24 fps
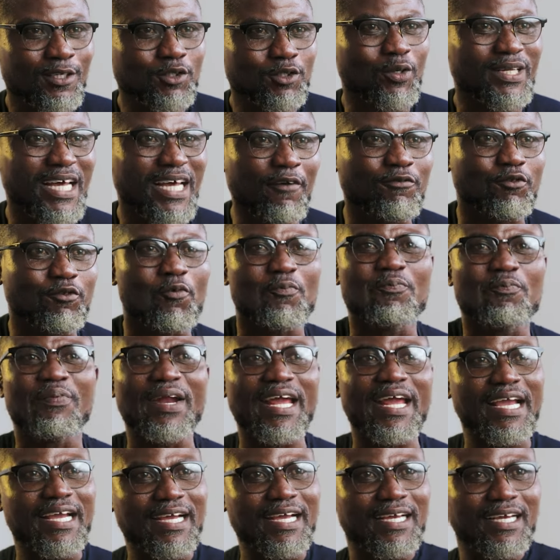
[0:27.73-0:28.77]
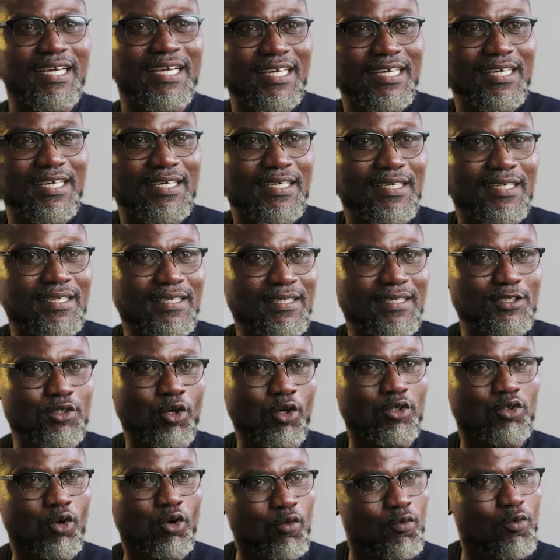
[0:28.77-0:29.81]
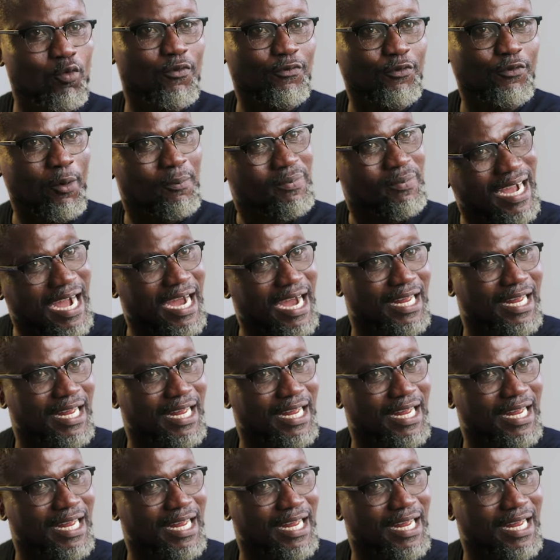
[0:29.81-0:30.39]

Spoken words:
So they have to bring Jojo Owu from